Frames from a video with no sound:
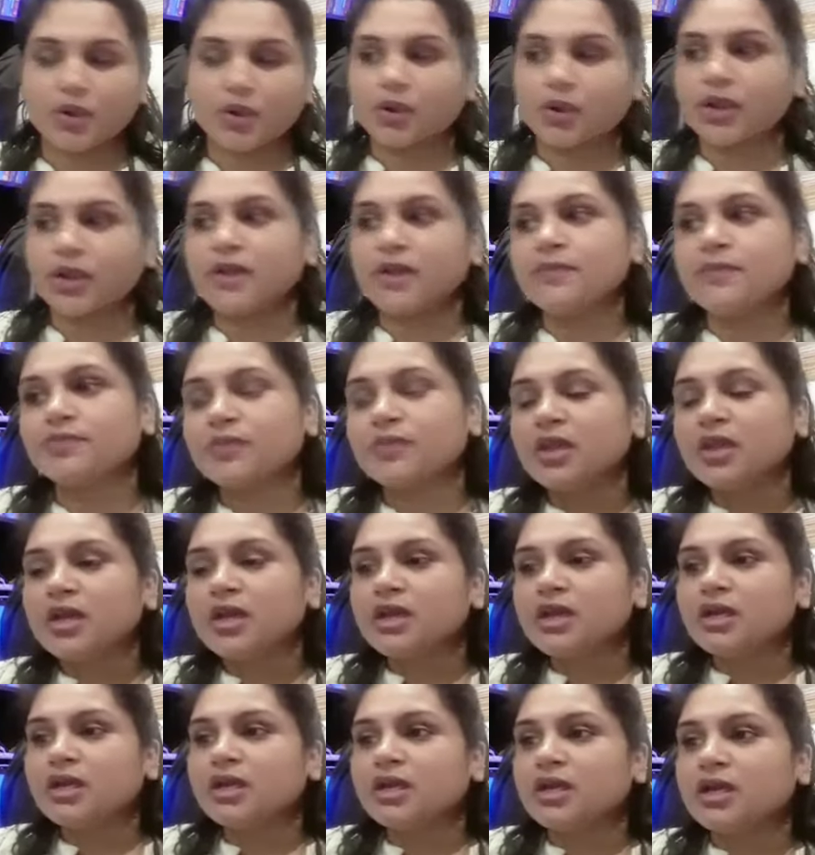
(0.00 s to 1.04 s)
Okay.
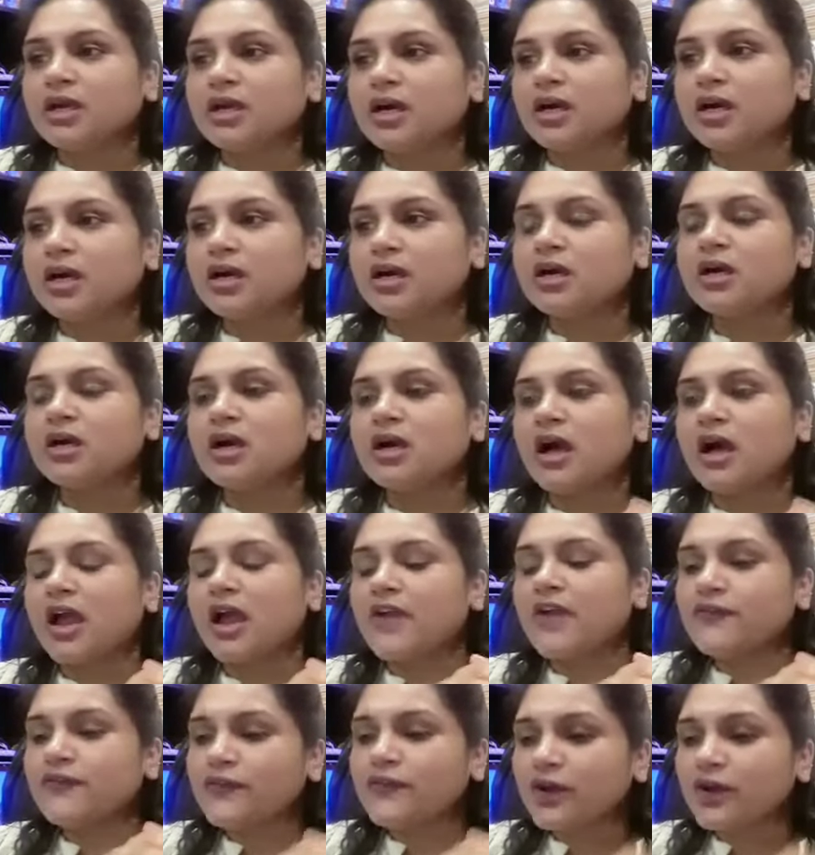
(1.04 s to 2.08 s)

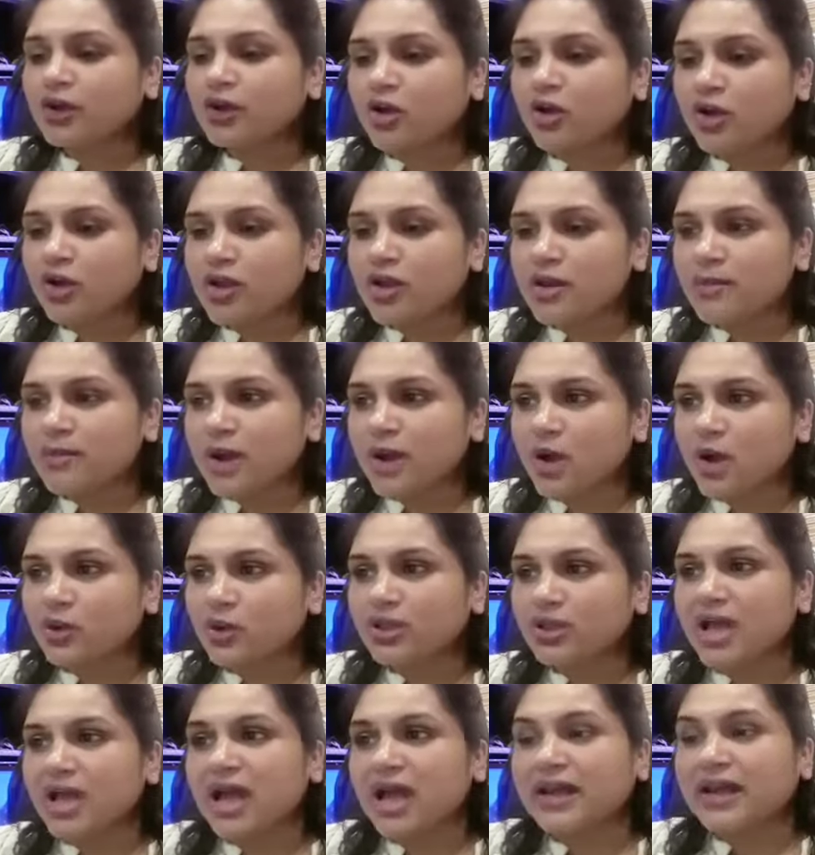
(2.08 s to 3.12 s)
If you are talking
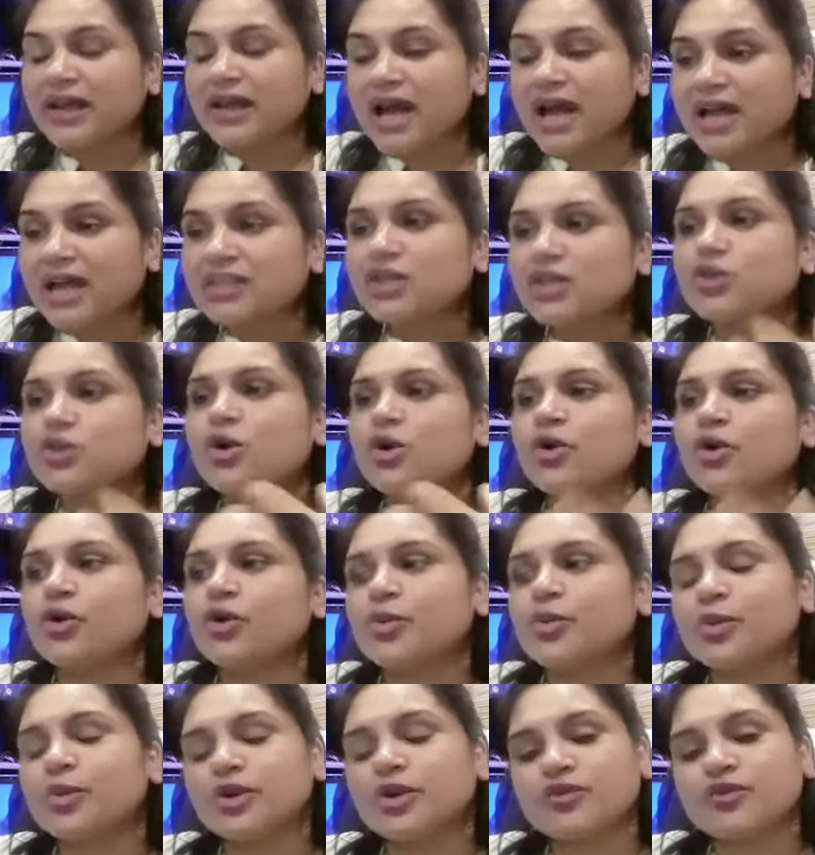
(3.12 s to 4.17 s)
about the another
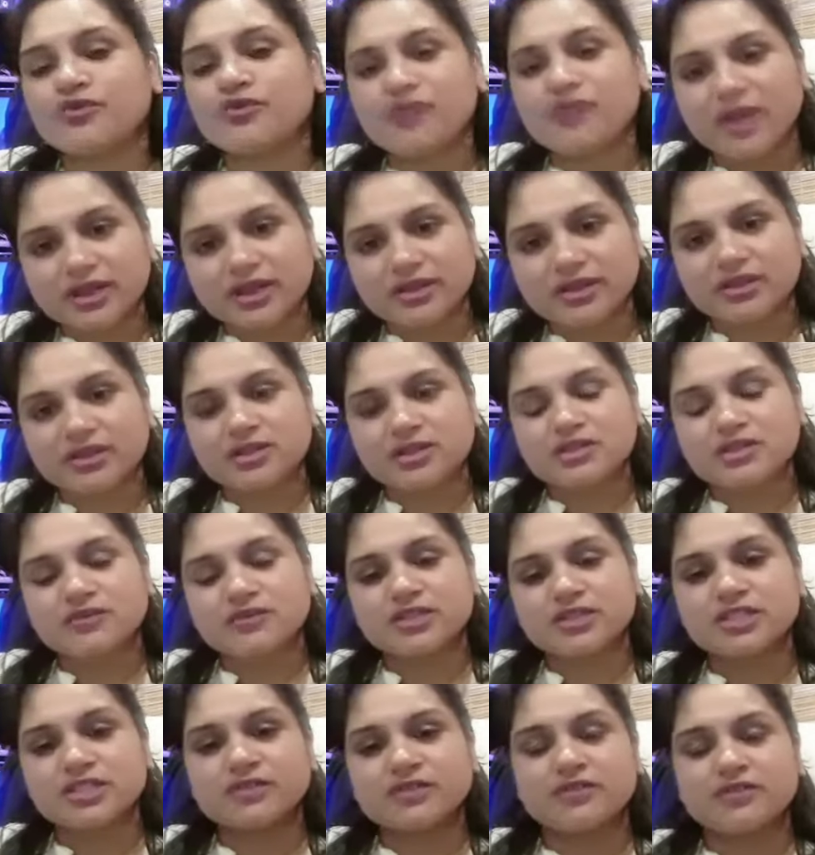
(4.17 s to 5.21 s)
contributing factors
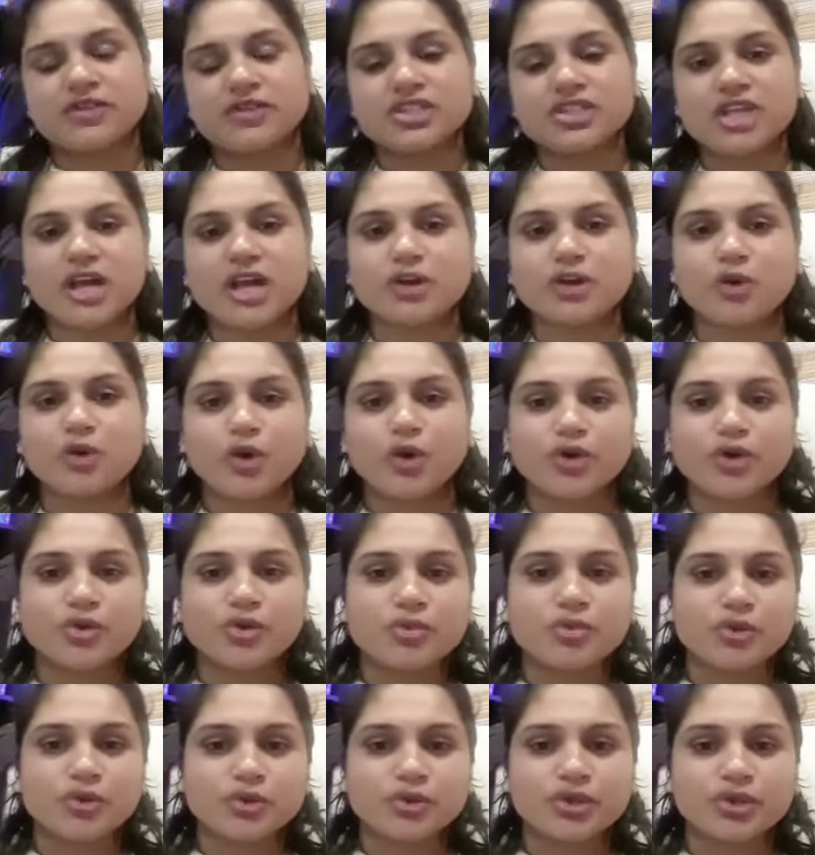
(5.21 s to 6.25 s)
which are
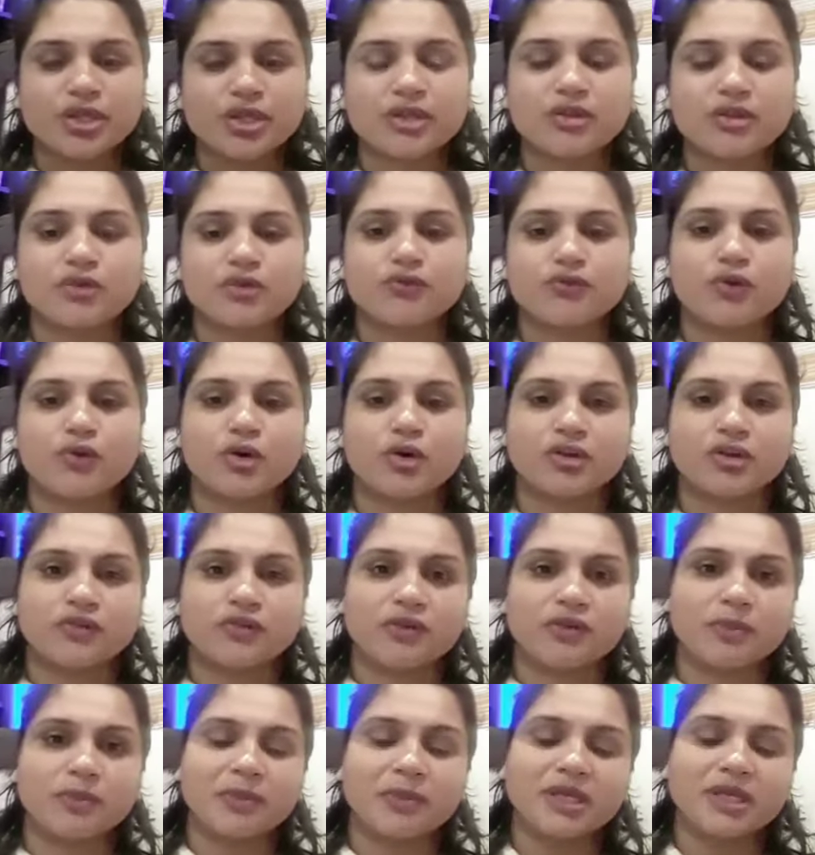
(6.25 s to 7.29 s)
contributing for
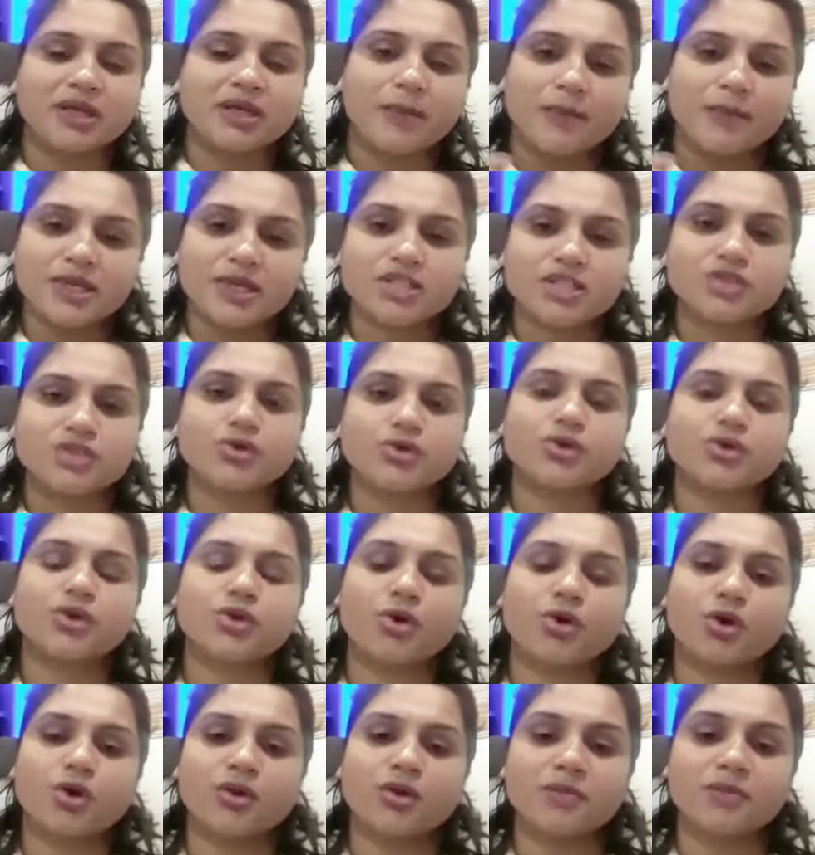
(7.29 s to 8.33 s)
developing a PCOD
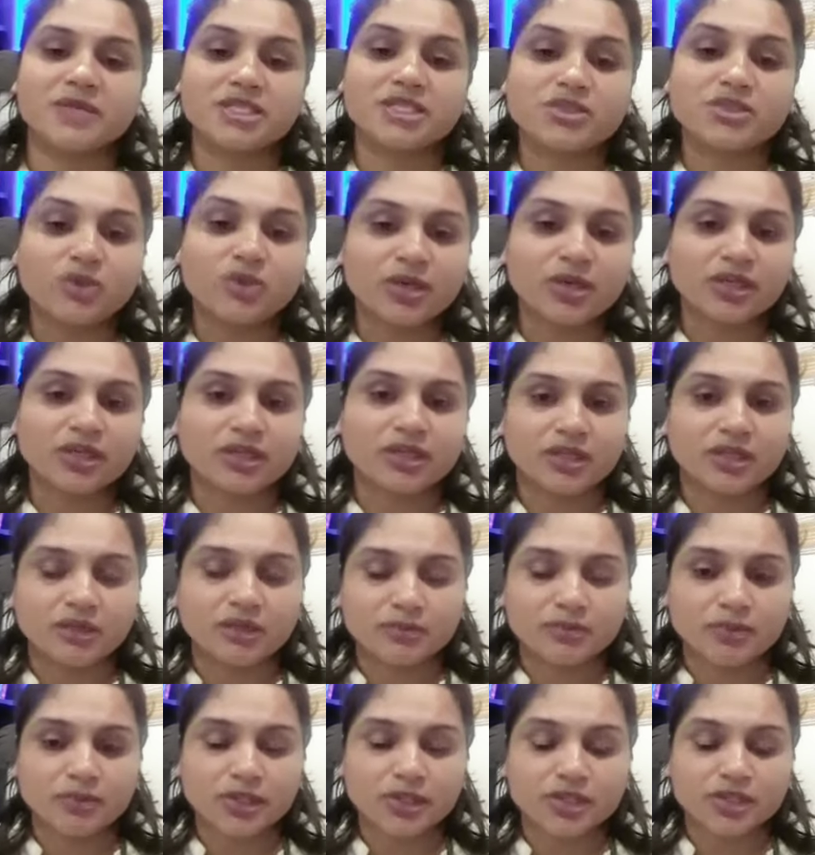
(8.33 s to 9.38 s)
or a
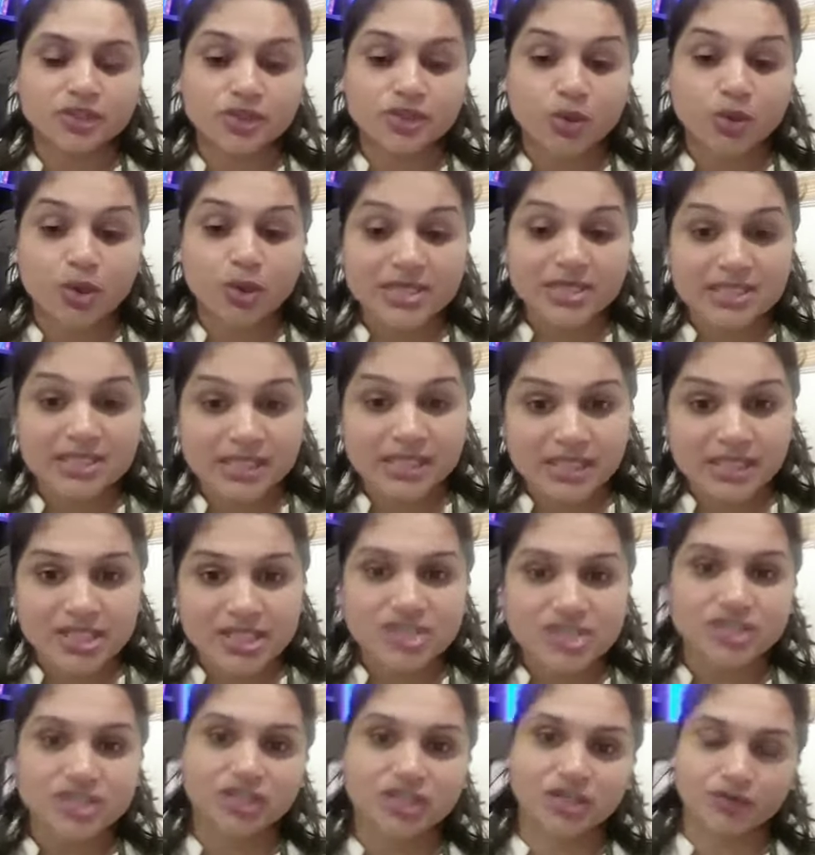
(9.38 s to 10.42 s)
PCOS
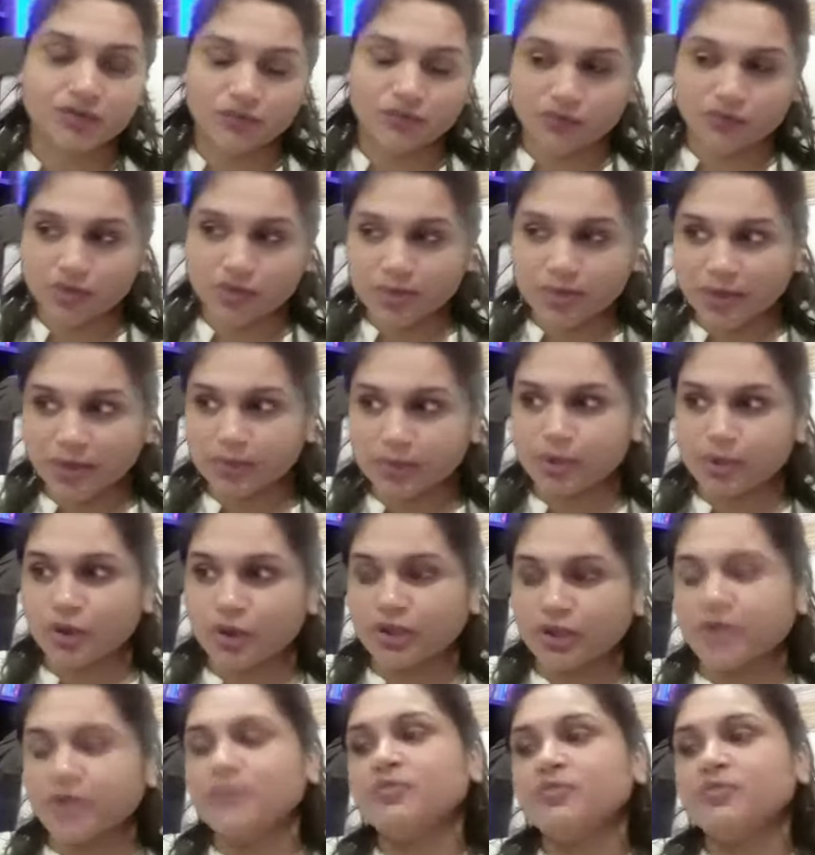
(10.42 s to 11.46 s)
condition in a female
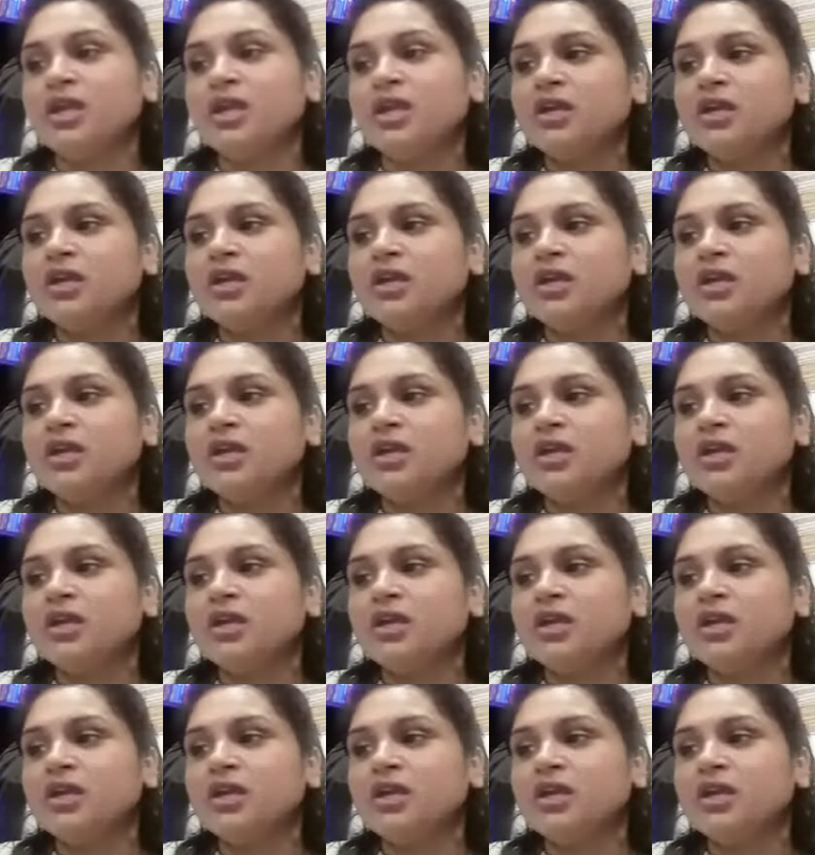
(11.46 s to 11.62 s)
body,